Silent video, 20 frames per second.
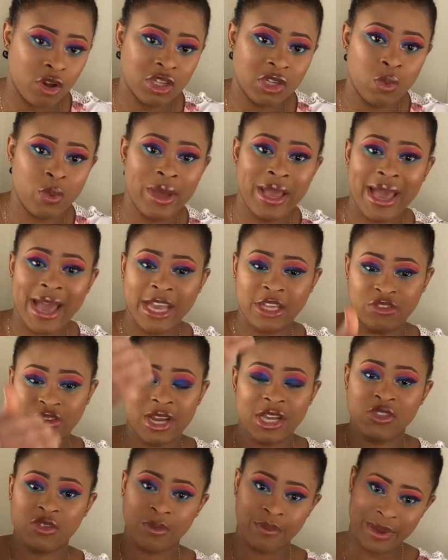the way I try
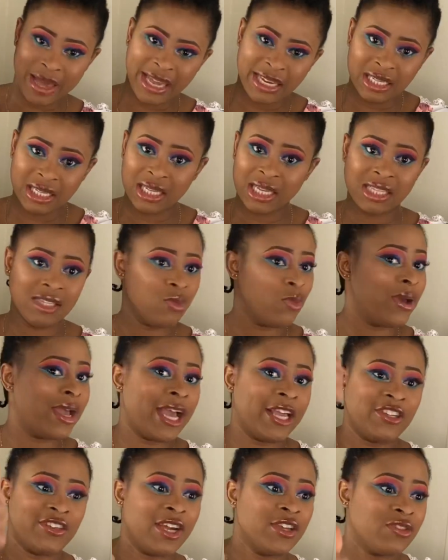to bend it, the way I
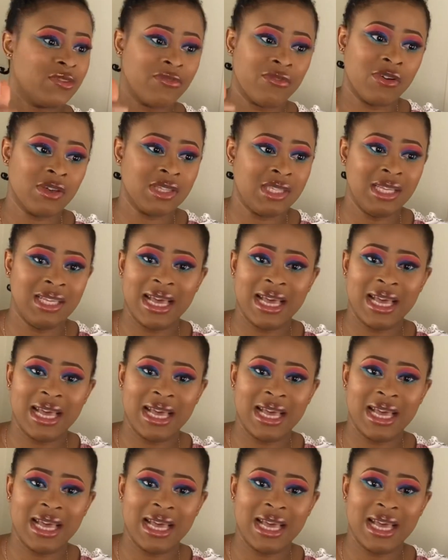try to force it.